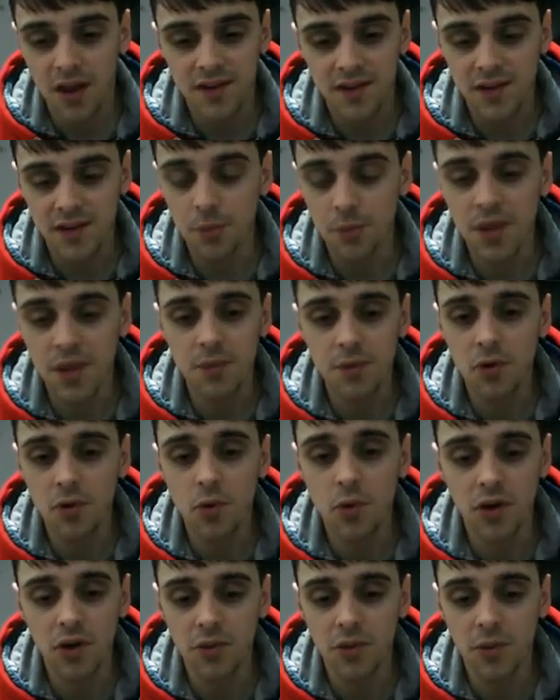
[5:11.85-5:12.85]
Some people
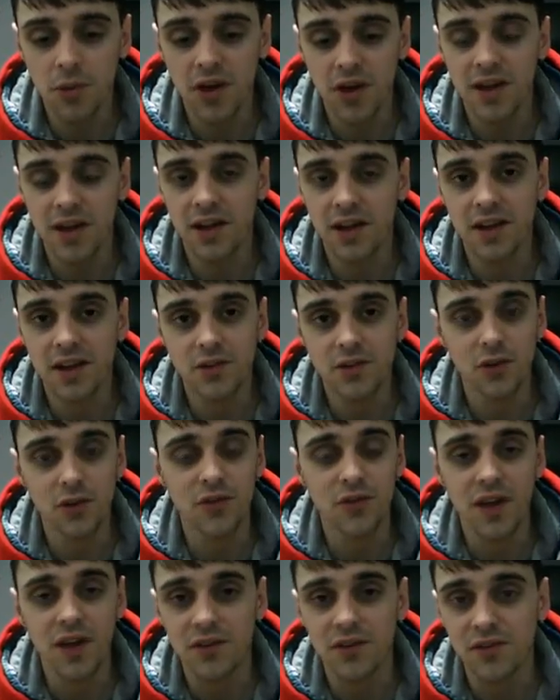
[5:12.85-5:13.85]
want to put in like
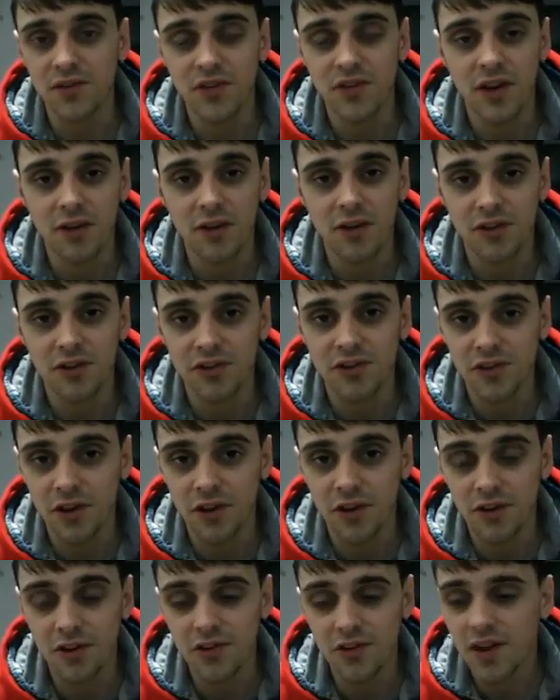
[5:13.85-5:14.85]

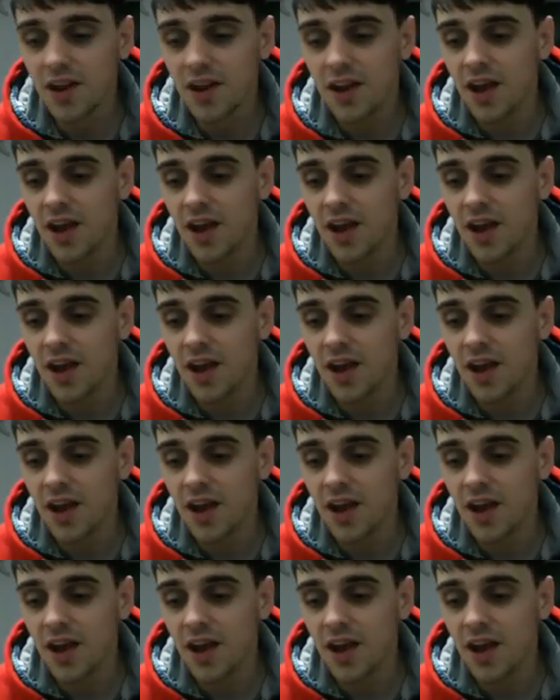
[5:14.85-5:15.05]
$2,500,